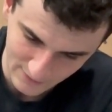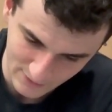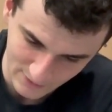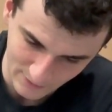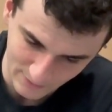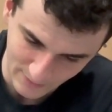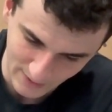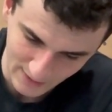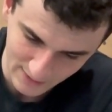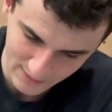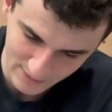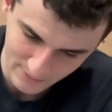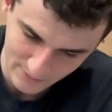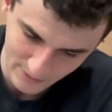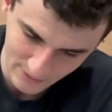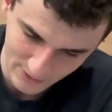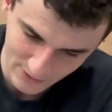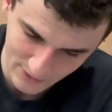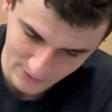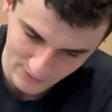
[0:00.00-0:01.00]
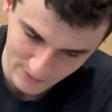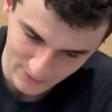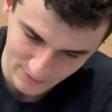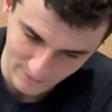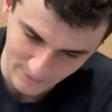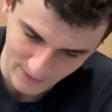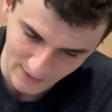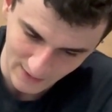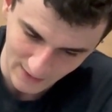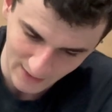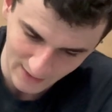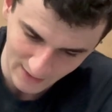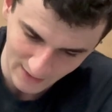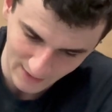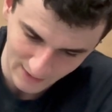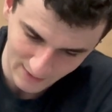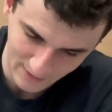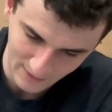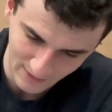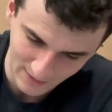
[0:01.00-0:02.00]
too, basketball shoes to me,
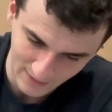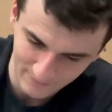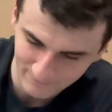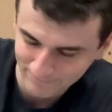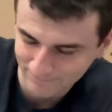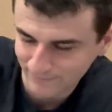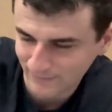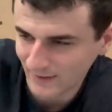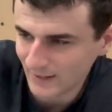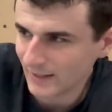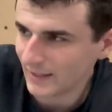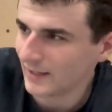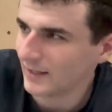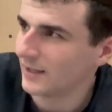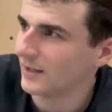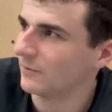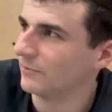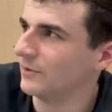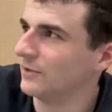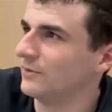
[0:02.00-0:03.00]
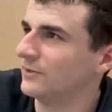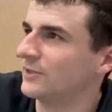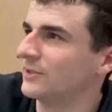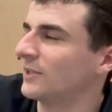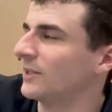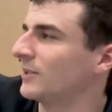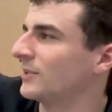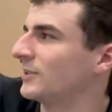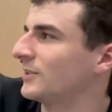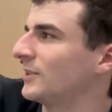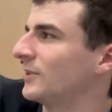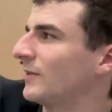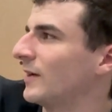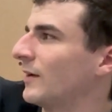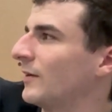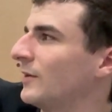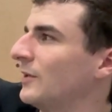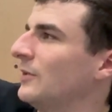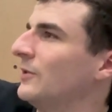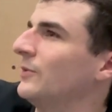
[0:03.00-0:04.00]
when you sit
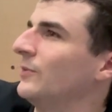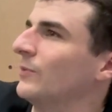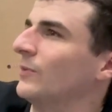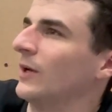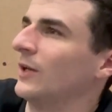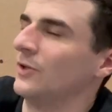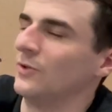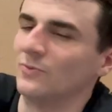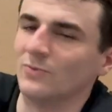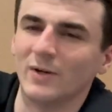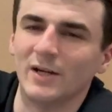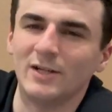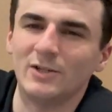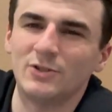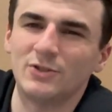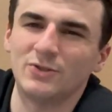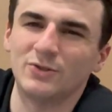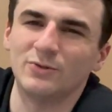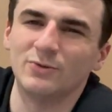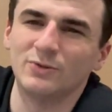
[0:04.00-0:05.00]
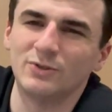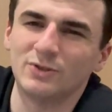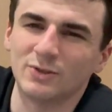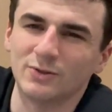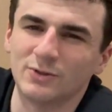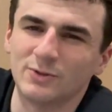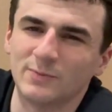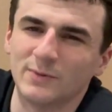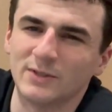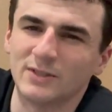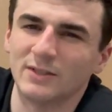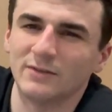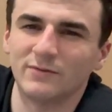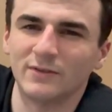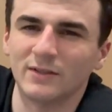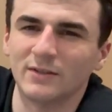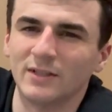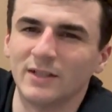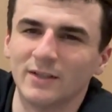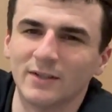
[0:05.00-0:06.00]
around and you rate shoes so
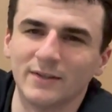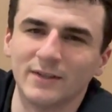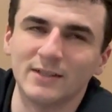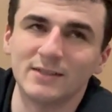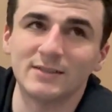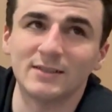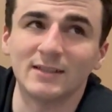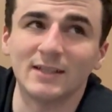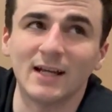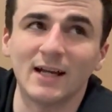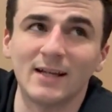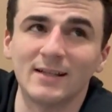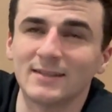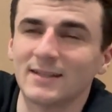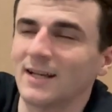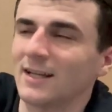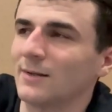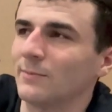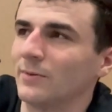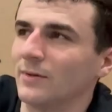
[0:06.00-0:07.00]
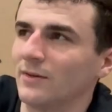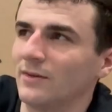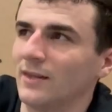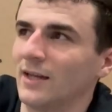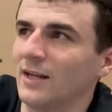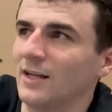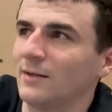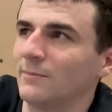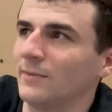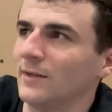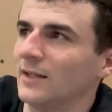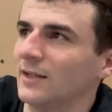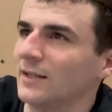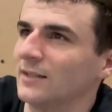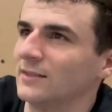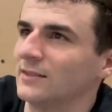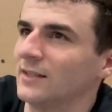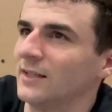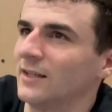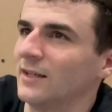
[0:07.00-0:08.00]
specifically on this and that, it's kind of pathetic
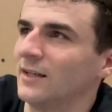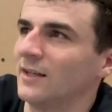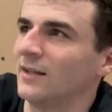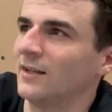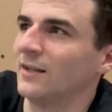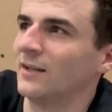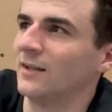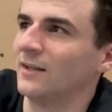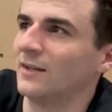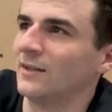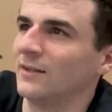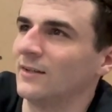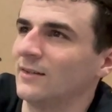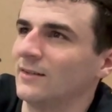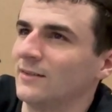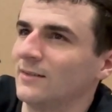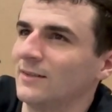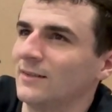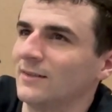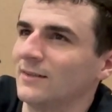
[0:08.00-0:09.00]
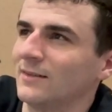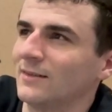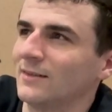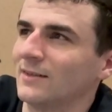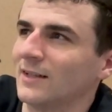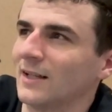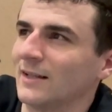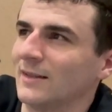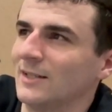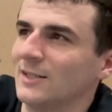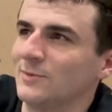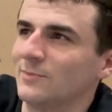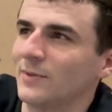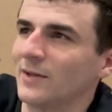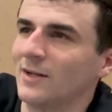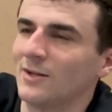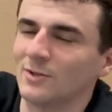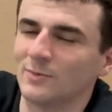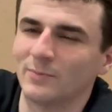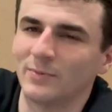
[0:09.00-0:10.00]
because like these
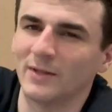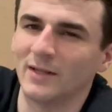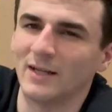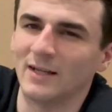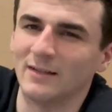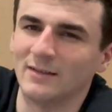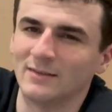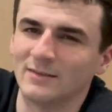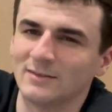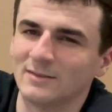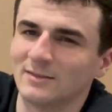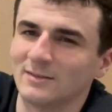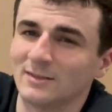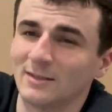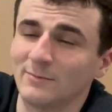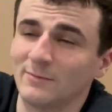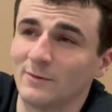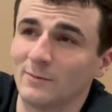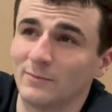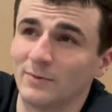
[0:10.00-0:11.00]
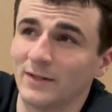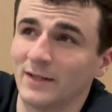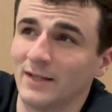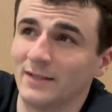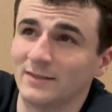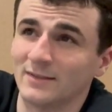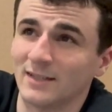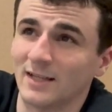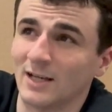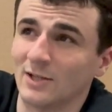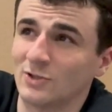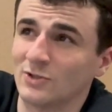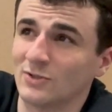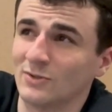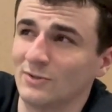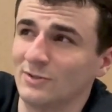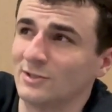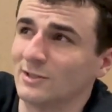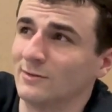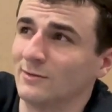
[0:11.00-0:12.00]
players some of them play in
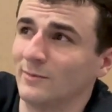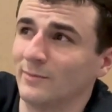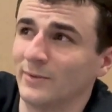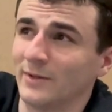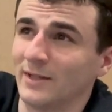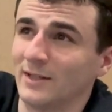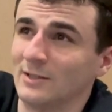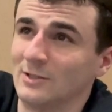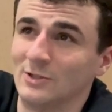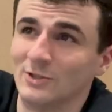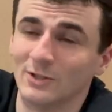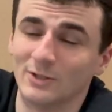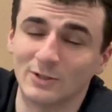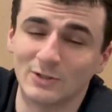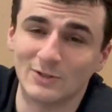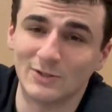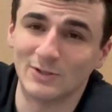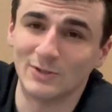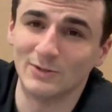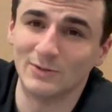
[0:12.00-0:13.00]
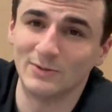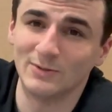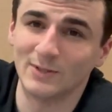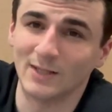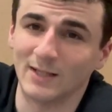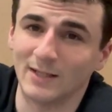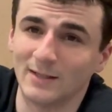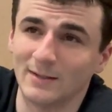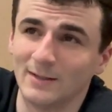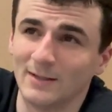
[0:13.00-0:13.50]
Skechers, some of them play in junk shoes. Like